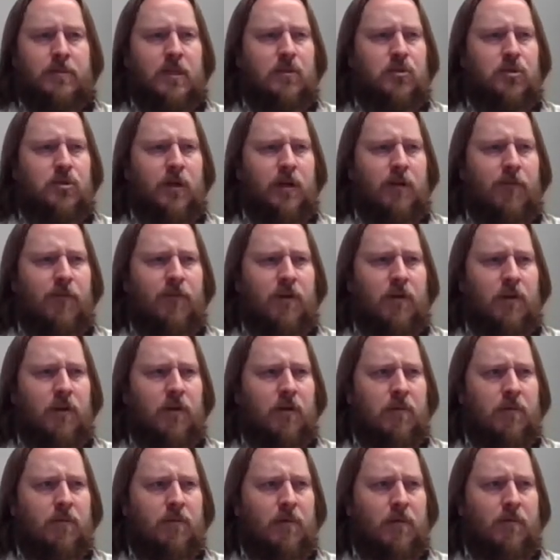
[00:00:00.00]
I'll try to figure out
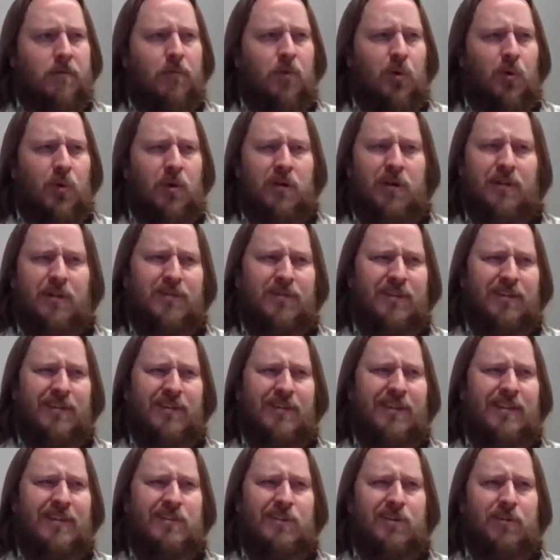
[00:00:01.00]
an
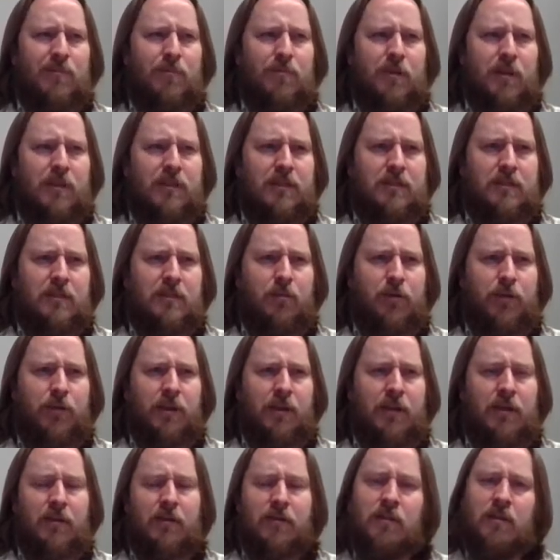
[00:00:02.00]
easier place to put
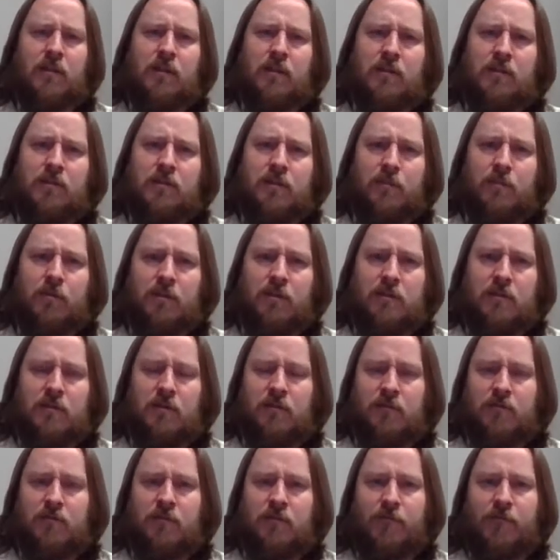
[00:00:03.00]
that, an easier place to
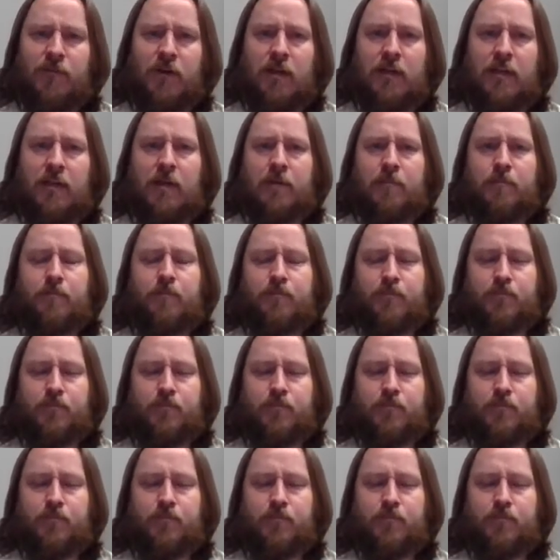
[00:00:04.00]
find that.